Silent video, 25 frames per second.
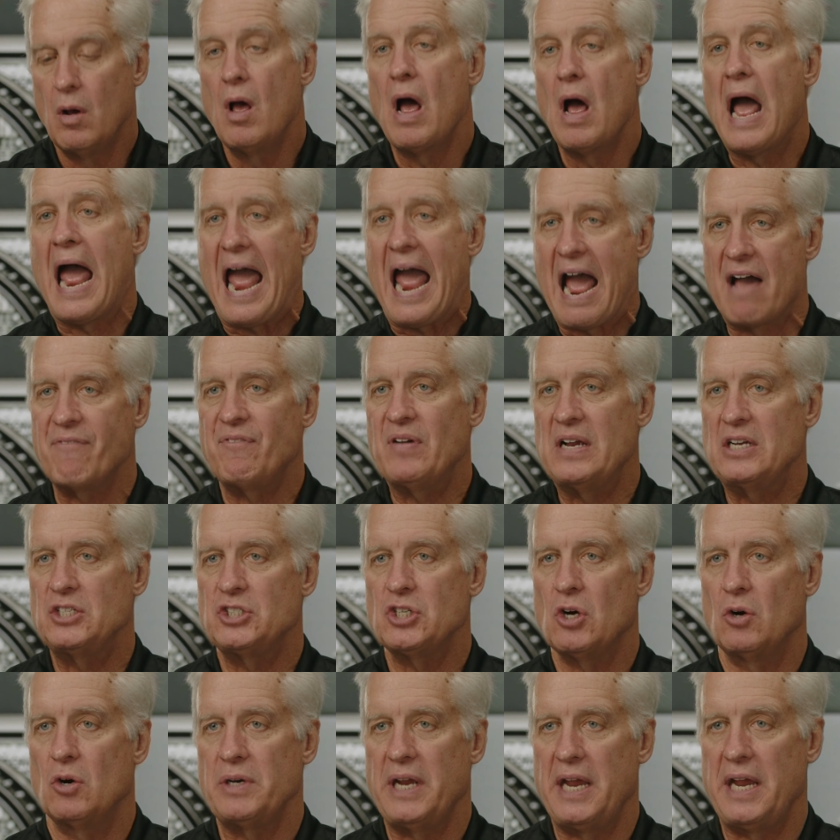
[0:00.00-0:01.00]
1/2 inch
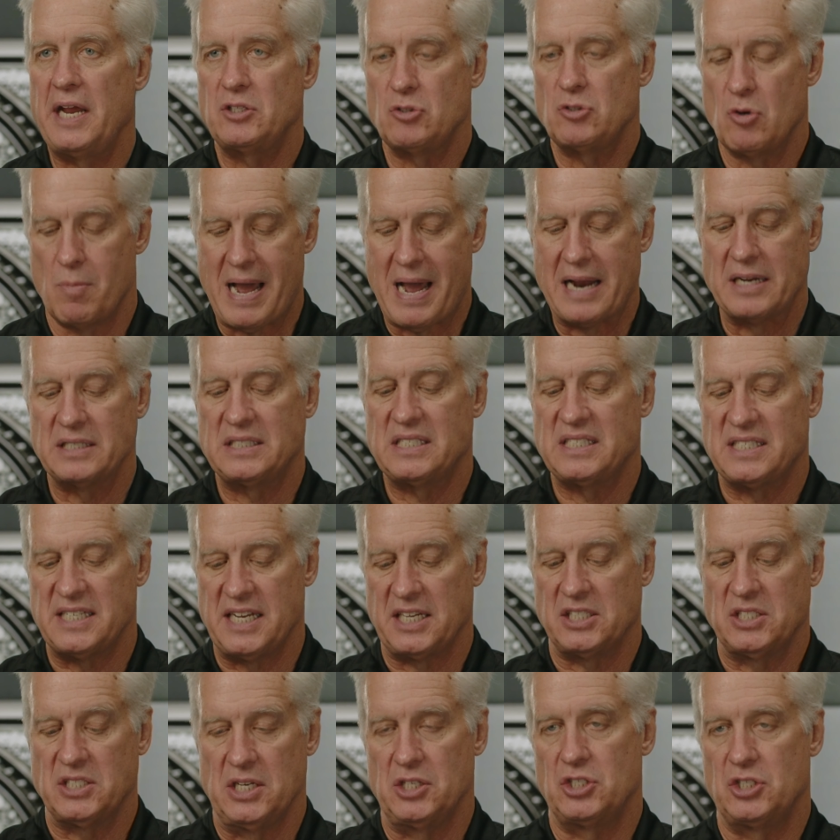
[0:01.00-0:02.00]
OD to about a
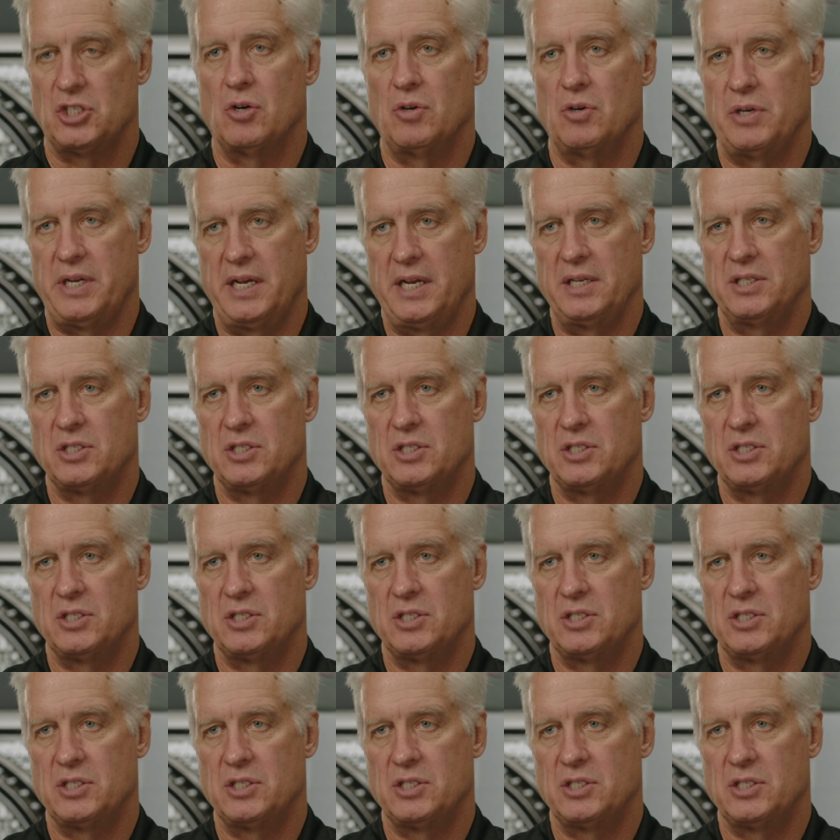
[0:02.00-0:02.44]
6 inch OD.